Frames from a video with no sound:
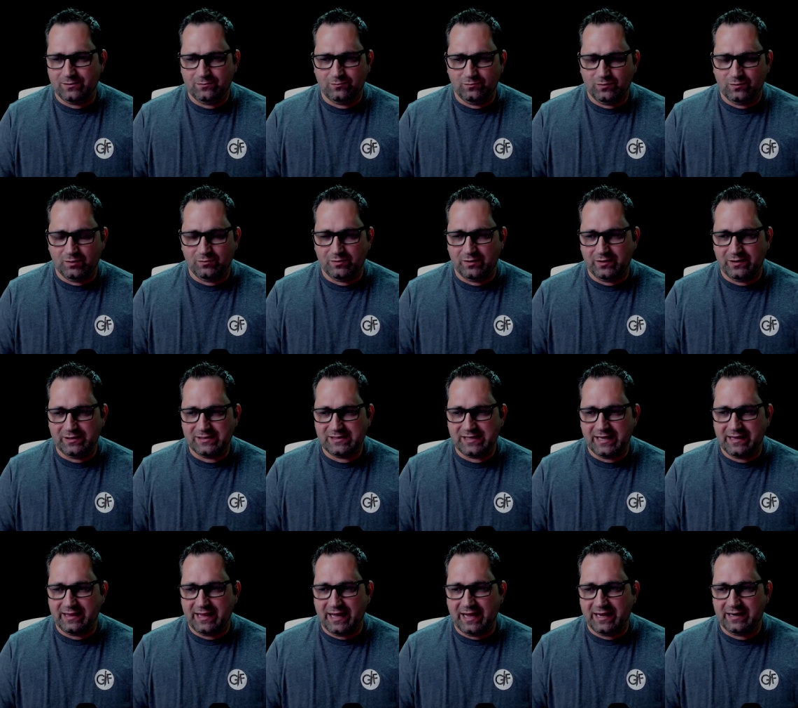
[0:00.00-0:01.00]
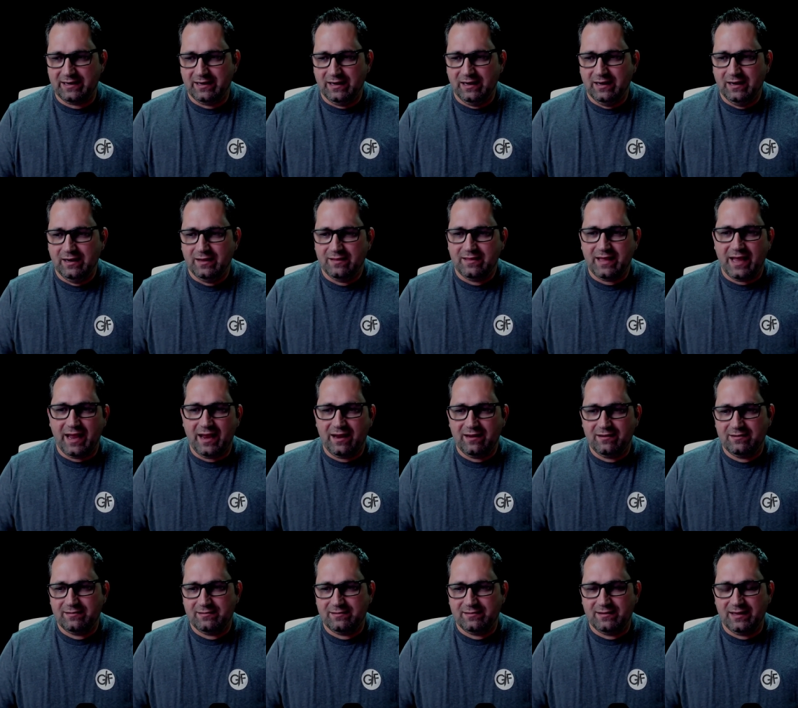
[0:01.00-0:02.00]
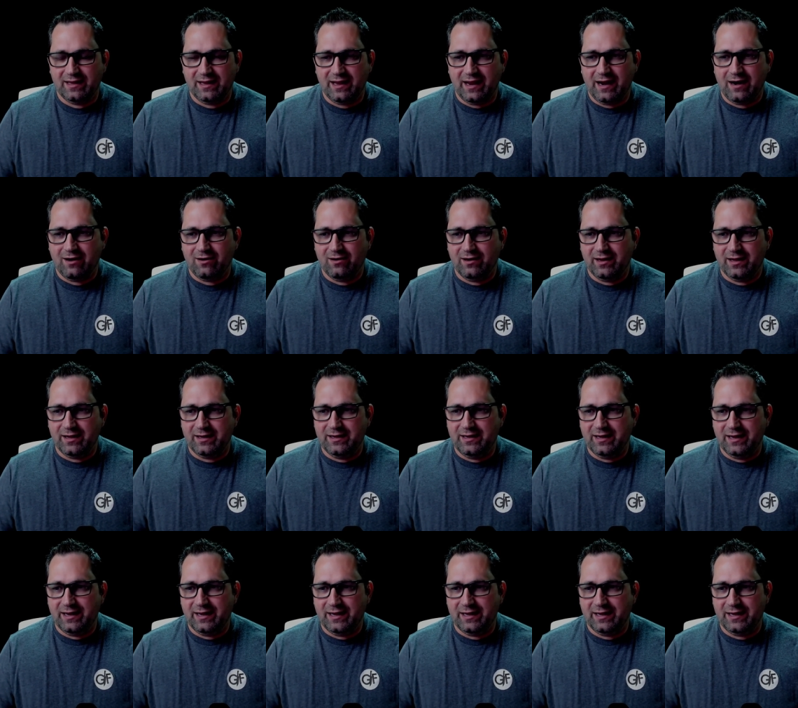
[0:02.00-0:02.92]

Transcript: would we say that? The arid